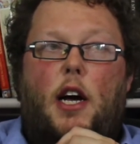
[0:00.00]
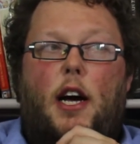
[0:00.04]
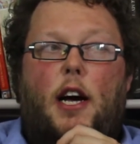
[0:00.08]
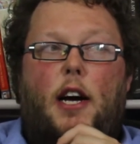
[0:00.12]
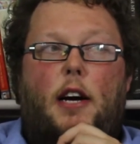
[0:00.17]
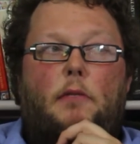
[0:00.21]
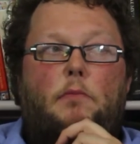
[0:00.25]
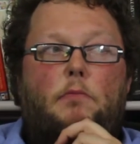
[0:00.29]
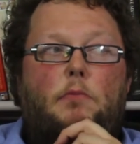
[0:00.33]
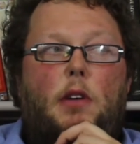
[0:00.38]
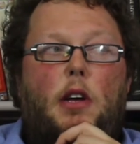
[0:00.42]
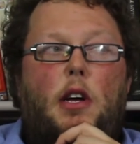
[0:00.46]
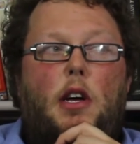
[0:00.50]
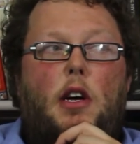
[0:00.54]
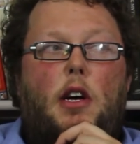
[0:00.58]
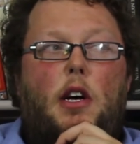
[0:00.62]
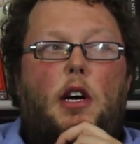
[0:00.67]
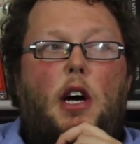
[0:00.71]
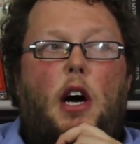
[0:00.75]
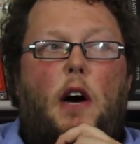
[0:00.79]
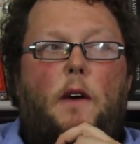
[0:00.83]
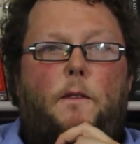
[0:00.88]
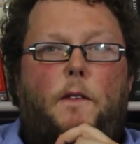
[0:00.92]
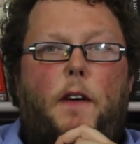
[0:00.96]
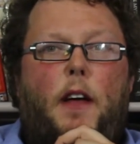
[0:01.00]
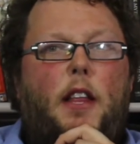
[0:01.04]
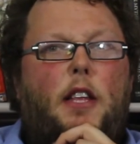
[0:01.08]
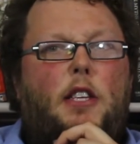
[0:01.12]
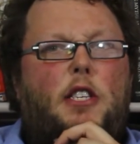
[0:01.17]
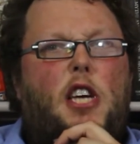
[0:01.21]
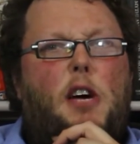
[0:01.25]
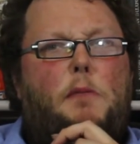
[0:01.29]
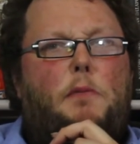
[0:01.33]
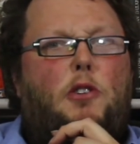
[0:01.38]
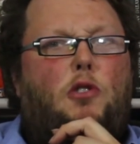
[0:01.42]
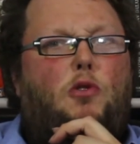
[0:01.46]
I think at
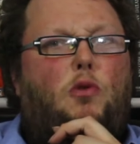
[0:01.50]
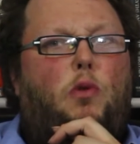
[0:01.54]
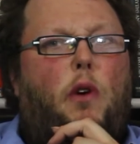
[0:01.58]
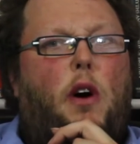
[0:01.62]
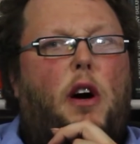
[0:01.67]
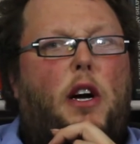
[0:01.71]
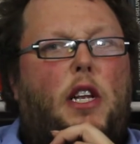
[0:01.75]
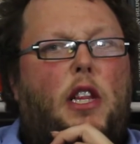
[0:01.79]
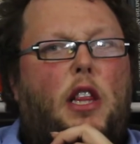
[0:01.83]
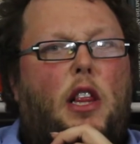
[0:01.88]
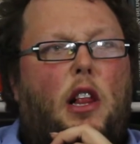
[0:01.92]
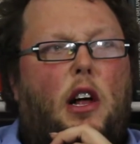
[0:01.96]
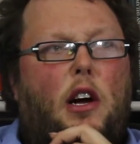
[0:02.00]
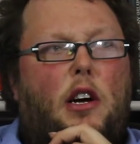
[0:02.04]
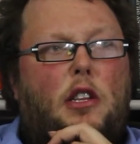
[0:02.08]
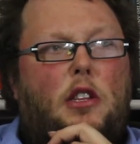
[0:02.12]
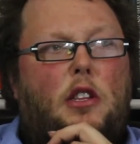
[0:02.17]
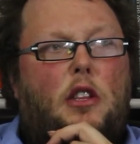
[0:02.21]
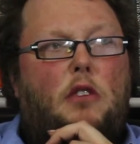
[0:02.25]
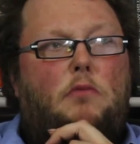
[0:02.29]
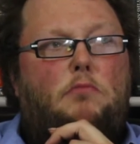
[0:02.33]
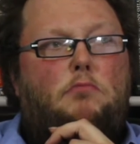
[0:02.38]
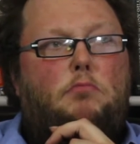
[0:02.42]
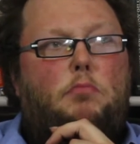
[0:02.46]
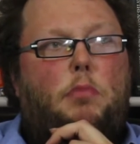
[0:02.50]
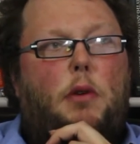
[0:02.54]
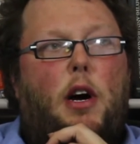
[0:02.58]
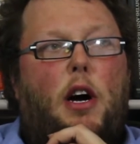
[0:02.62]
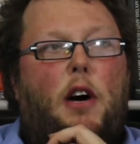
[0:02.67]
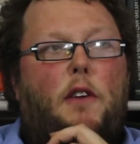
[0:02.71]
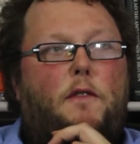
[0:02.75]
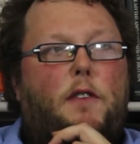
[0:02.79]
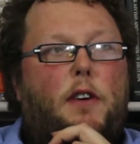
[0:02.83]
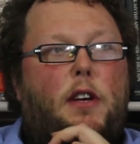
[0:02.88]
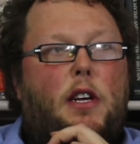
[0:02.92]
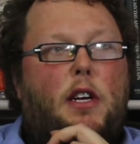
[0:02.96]
the time I quite liked them, but
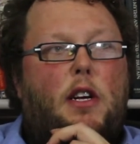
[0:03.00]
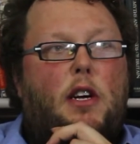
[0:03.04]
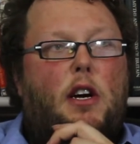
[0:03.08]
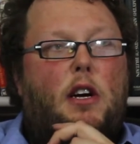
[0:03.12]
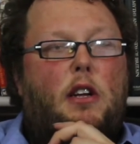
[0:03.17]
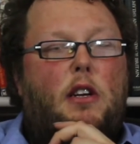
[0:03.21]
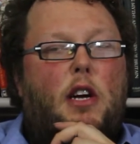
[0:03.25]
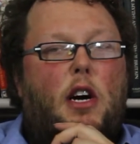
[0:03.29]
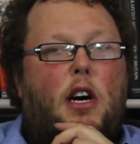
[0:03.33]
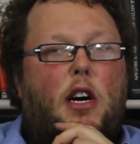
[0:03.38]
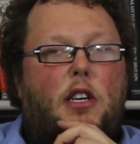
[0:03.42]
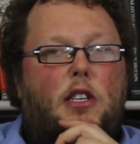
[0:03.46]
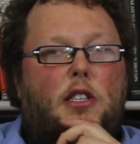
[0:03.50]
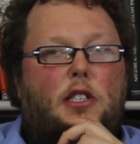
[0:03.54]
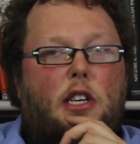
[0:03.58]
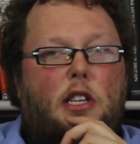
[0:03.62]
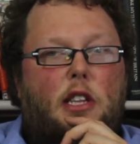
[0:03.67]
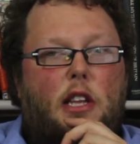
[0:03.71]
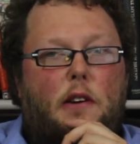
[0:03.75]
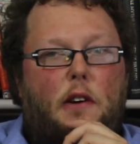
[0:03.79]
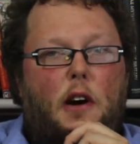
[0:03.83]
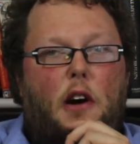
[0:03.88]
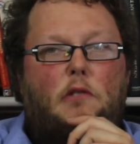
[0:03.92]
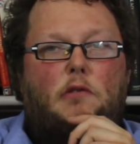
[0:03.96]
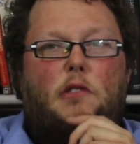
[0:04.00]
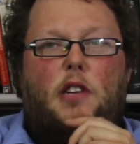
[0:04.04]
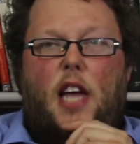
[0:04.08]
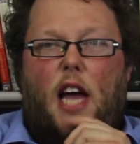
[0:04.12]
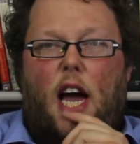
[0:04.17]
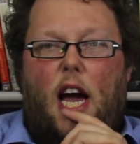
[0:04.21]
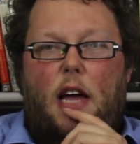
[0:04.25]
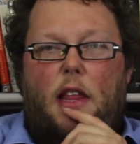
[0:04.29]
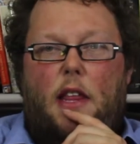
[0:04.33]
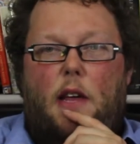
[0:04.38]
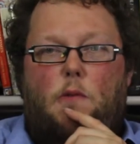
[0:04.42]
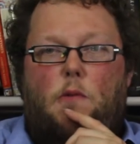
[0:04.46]
I think in hindsight they're
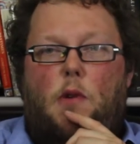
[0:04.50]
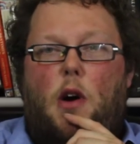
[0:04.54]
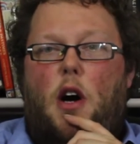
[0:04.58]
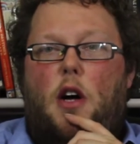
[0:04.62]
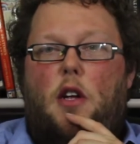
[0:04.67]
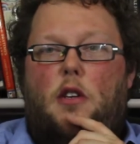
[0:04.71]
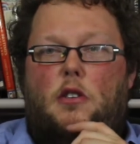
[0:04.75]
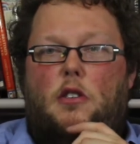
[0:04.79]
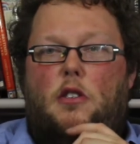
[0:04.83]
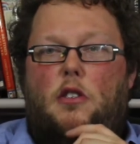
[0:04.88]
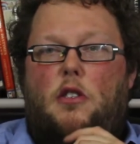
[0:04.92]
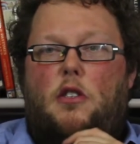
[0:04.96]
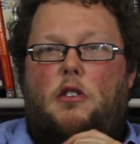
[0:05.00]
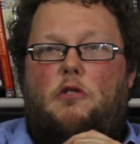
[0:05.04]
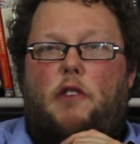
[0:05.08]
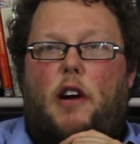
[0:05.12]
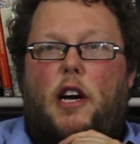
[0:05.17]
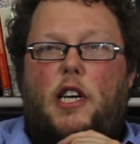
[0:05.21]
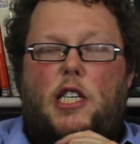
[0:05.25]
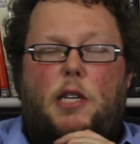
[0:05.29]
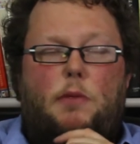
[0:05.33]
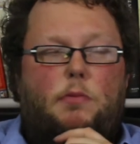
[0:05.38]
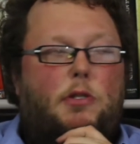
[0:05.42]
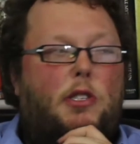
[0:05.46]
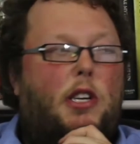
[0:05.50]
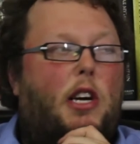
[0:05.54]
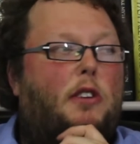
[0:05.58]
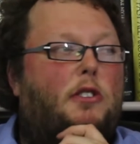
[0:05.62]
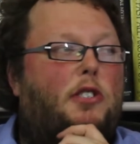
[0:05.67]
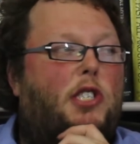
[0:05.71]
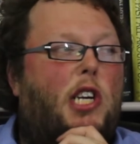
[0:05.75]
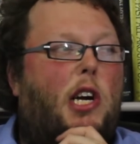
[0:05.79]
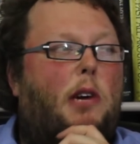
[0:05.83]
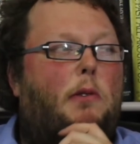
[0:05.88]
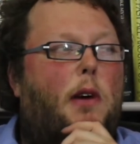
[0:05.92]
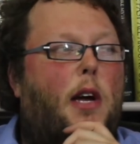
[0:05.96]
okay. They weren't the greatest
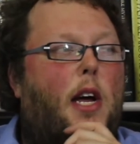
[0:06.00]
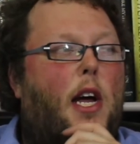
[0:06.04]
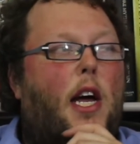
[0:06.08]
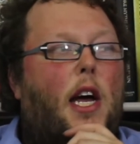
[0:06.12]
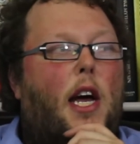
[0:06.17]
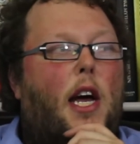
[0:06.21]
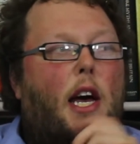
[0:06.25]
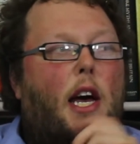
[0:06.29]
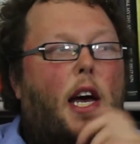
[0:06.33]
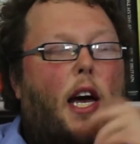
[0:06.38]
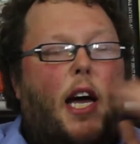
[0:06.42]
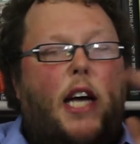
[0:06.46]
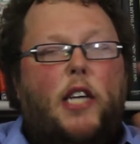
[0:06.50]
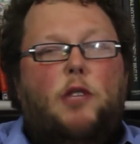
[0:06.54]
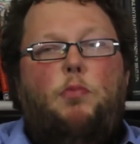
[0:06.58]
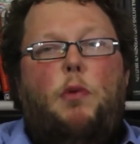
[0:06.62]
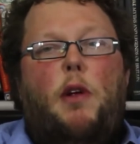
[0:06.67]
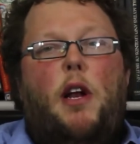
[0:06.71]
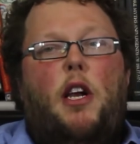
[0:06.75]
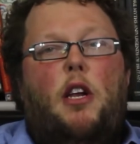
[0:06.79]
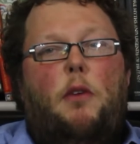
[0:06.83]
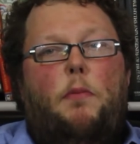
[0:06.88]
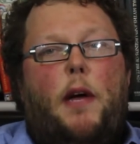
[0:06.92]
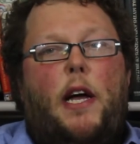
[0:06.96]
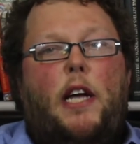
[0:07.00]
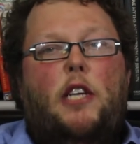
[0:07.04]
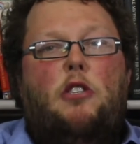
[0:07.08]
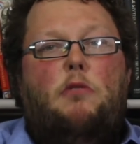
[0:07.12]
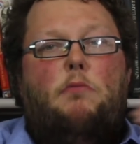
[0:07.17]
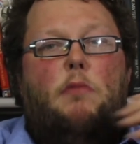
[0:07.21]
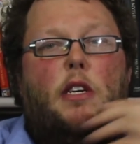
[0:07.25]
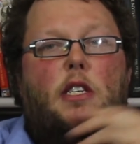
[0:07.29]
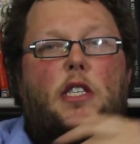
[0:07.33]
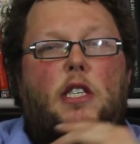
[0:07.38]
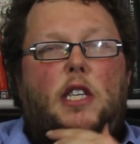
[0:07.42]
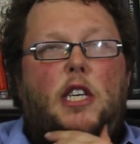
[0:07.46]
episode, so he's been a little bit hit or
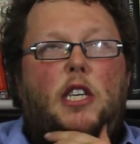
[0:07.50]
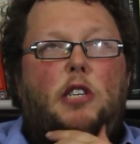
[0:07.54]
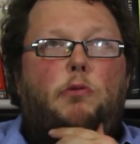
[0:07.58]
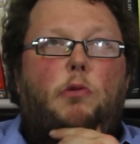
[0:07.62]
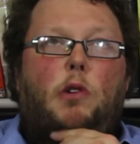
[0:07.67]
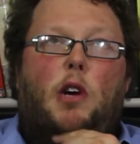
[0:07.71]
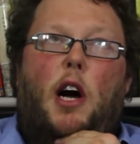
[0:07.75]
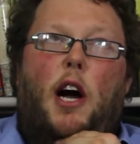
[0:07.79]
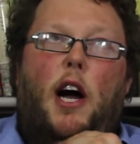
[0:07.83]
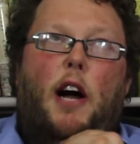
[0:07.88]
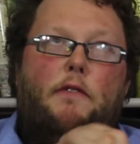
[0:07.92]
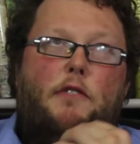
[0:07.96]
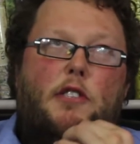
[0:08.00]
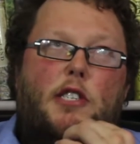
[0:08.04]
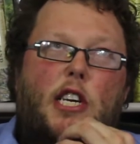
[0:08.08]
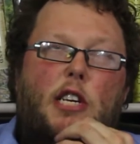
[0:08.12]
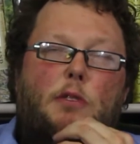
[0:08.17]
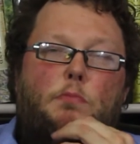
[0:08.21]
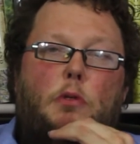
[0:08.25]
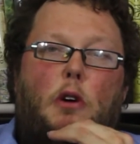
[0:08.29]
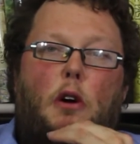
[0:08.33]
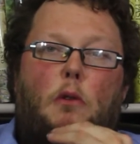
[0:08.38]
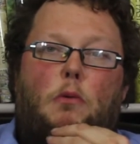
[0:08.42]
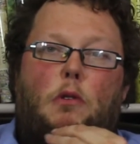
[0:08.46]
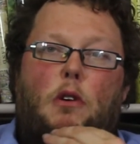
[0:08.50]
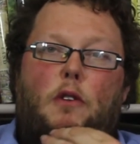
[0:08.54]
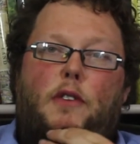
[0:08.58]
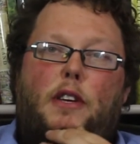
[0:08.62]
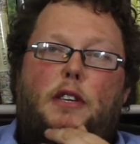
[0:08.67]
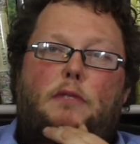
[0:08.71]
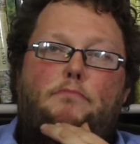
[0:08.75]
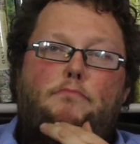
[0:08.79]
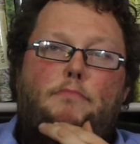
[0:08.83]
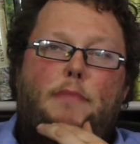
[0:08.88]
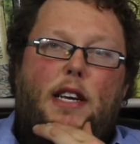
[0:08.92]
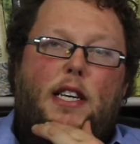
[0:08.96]
miss. And this one, I have to say, is probably one of
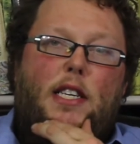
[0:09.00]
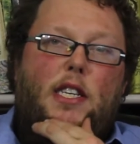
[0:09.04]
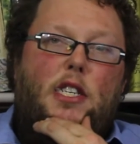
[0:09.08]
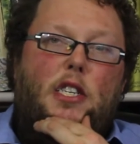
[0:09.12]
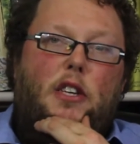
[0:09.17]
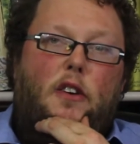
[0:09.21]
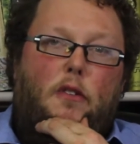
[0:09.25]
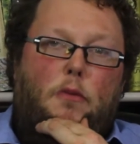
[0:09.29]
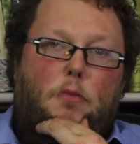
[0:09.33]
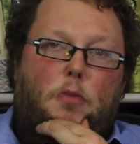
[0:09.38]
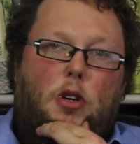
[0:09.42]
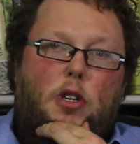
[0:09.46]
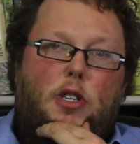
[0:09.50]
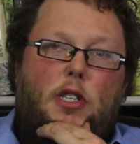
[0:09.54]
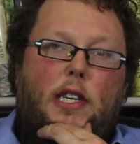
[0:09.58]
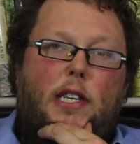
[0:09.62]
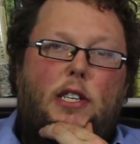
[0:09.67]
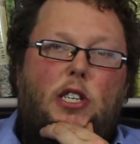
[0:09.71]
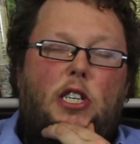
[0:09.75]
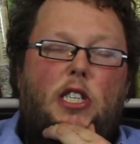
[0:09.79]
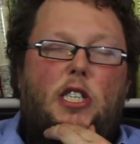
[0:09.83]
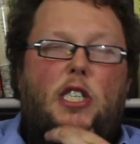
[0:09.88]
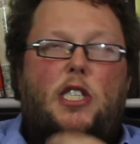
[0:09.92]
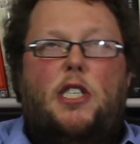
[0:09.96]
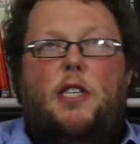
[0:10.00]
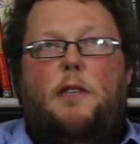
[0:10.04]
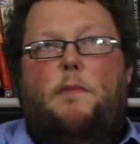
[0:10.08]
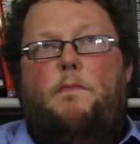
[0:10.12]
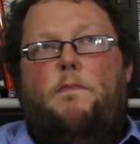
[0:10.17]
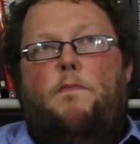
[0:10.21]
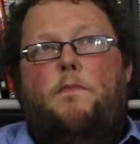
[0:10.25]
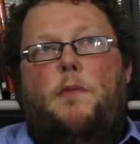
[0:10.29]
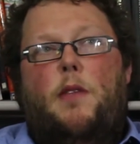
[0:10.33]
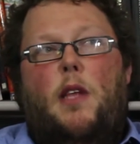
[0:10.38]
his misses, if I'm honest.